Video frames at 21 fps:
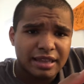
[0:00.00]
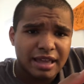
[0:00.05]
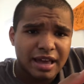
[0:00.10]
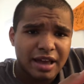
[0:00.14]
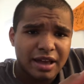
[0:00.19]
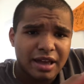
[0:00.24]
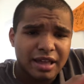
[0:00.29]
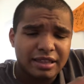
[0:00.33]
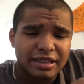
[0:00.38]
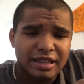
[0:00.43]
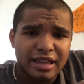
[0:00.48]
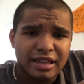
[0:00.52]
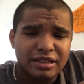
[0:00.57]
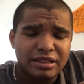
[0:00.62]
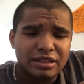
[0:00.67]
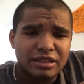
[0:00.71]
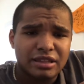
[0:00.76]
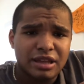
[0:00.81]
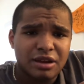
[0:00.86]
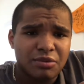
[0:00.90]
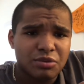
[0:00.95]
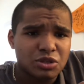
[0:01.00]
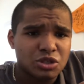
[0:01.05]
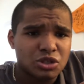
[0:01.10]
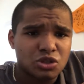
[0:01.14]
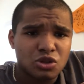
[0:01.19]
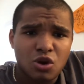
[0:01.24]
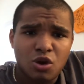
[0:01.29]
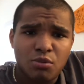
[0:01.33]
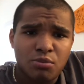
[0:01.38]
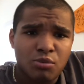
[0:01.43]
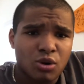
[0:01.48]
then there was
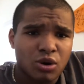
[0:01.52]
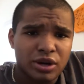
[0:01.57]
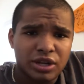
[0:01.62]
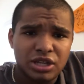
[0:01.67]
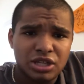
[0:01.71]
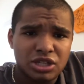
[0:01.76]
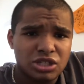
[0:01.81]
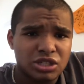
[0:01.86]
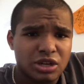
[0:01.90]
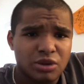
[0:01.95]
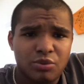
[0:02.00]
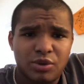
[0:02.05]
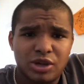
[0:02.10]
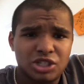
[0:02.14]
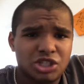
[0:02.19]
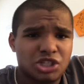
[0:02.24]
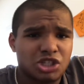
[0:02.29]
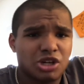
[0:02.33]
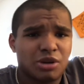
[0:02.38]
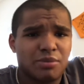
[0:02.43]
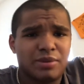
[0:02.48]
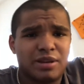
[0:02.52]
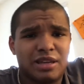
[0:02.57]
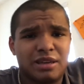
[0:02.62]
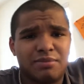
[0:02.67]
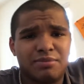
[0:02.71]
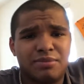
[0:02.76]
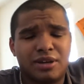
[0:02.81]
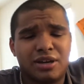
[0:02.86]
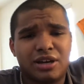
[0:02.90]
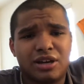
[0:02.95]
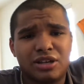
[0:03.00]
no more East and West Germany
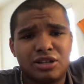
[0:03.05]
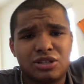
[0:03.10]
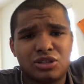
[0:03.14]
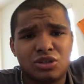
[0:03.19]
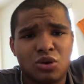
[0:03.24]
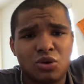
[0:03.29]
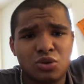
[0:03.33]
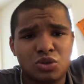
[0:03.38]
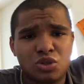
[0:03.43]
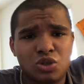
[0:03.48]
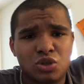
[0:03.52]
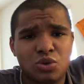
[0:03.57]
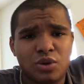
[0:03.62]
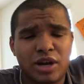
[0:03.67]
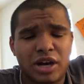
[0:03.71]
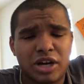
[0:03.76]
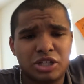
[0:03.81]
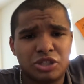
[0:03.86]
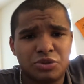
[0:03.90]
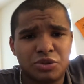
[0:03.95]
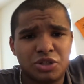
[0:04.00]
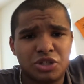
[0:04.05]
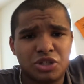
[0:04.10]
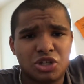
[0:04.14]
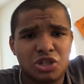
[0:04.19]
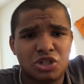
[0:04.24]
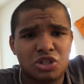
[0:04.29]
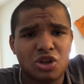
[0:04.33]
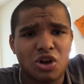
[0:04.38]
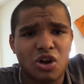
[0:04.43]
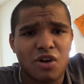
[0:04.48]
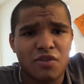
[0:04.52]
because those two countries
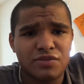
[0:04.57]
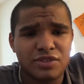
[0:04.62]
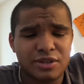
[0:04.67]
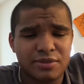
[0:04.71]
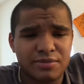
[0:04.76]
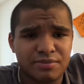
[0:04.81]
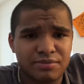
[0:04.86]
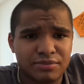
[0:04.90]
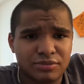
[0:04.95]
dissolved.